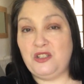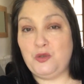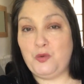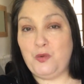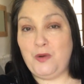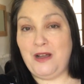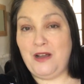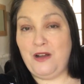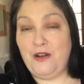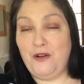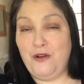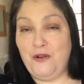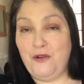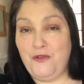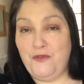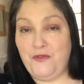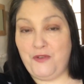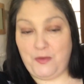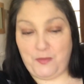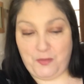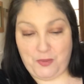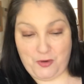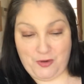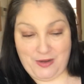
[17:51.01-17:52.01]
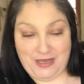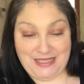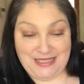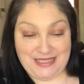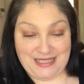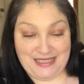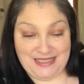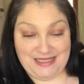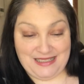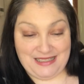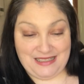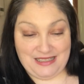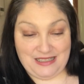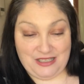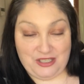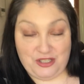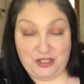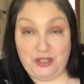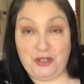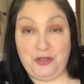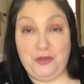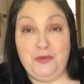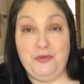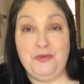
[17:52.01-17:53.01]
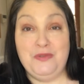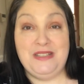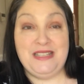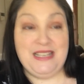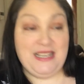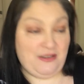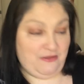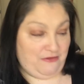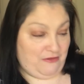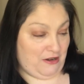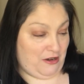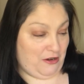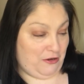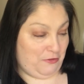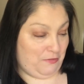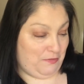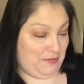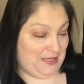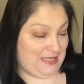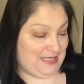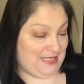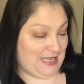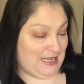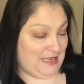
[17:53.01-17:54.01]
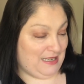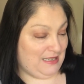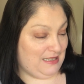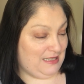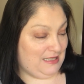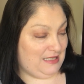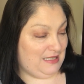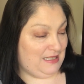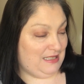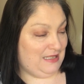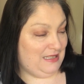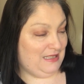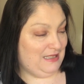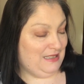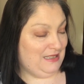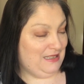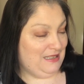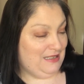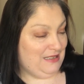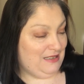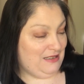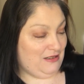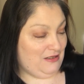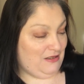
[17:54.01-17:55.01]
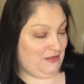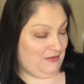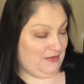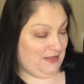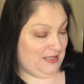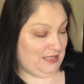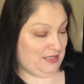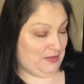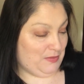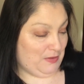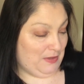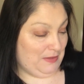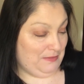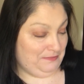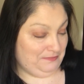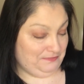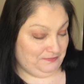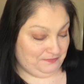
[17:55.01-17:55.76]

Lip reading: 12.20% on this one.